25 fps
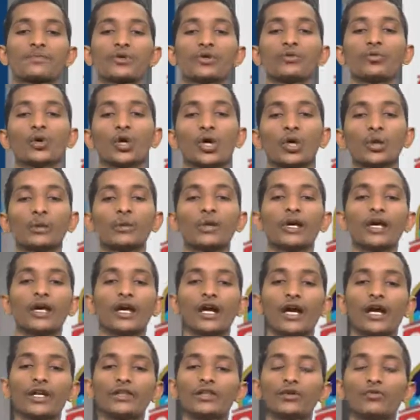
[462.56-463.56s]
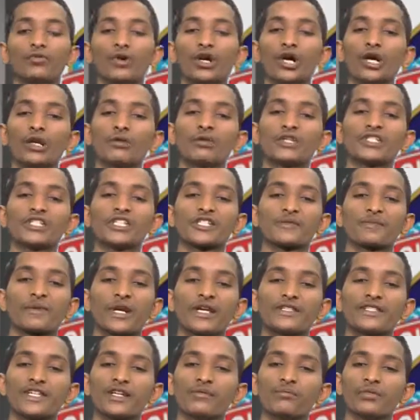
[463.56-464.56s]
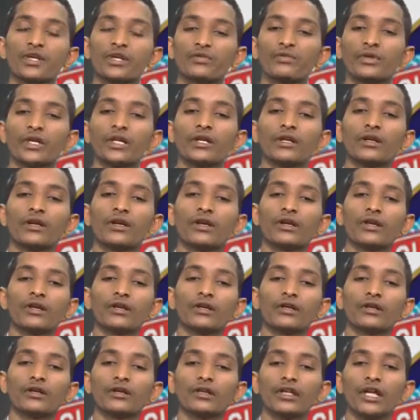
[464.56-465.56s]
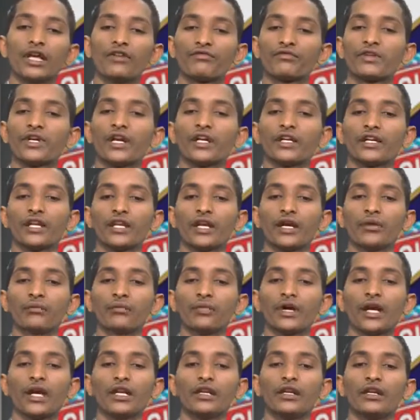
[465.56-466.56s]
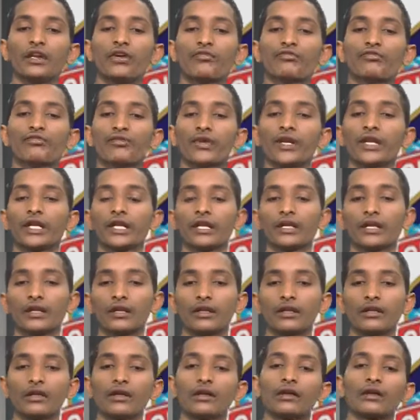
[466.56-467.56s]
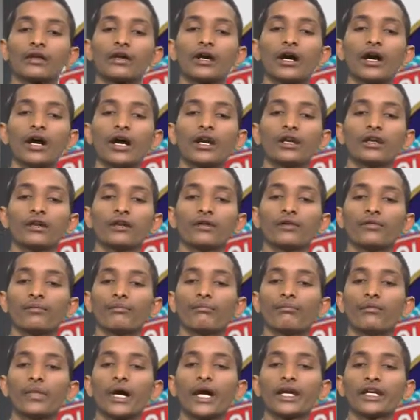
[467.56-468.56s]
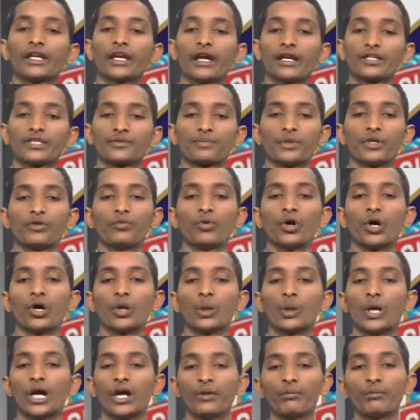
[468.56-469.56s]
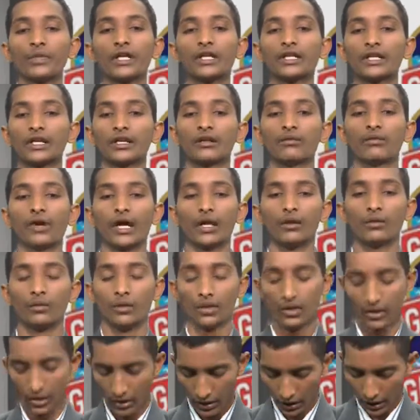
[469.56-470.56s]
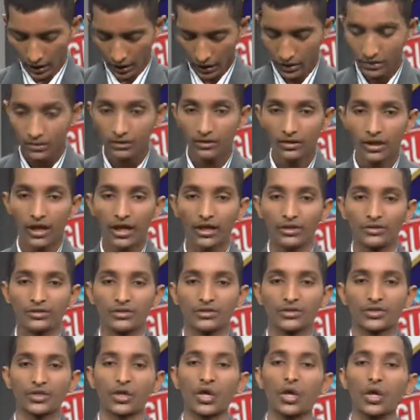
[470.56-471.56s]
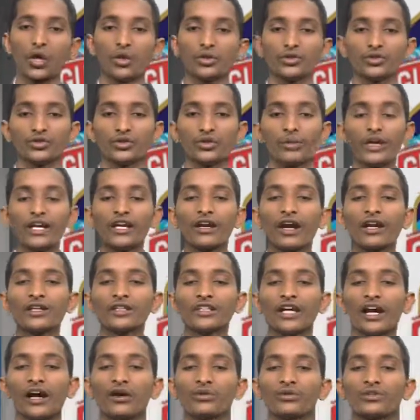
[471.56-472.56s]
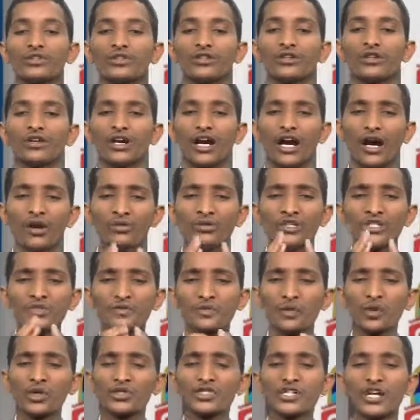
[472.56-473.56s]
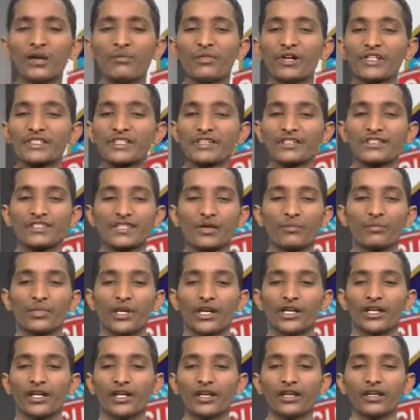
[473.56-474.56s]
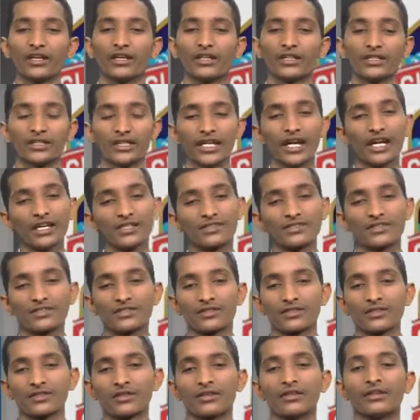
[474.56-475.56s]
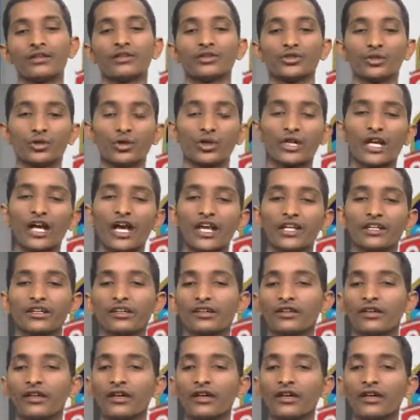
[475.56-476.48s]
wall, and the wall which is present between left atrium and left ventricle called bicuspid wall or mitral valve. So you may got doubt how these 4 chambers are separated. Yes, you are right.